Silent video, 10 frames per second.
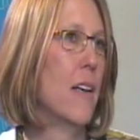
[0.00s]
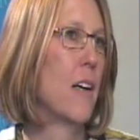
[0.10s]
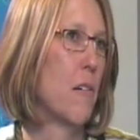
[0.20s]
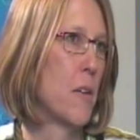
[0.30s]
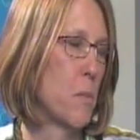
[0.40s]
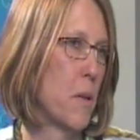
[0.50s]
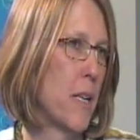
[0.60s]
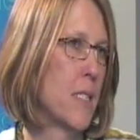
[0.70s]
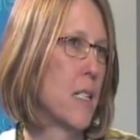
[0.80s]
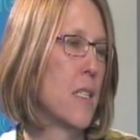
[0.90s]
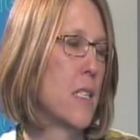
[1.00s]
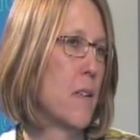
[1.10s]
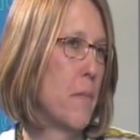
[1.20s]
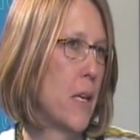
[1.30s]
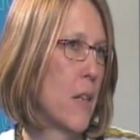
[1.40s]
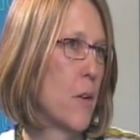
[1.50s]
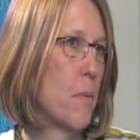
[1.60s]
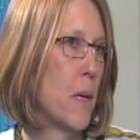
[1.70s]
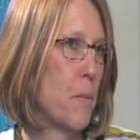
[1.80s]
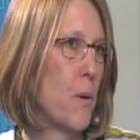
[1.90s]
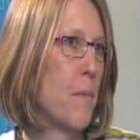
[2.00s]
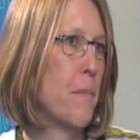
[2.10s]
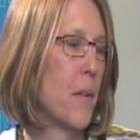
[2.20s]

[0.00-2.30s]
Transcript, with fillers: go other places and meet other people.